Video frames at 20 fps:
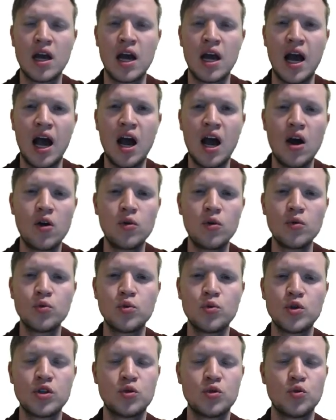How
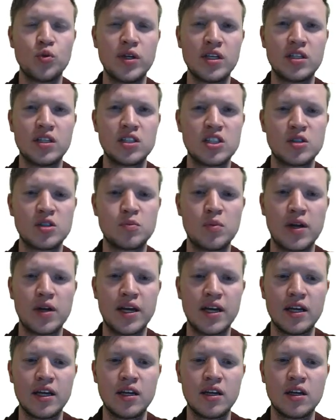would we
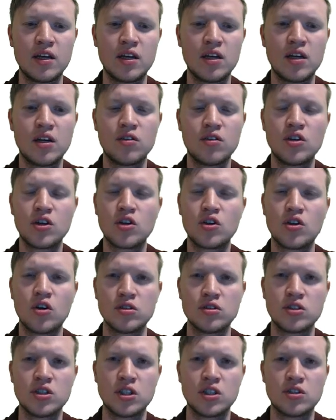display the
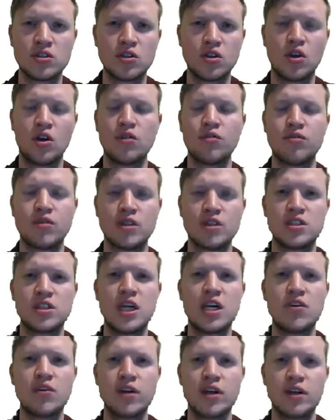content of this
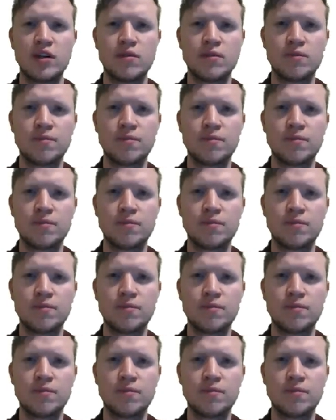array?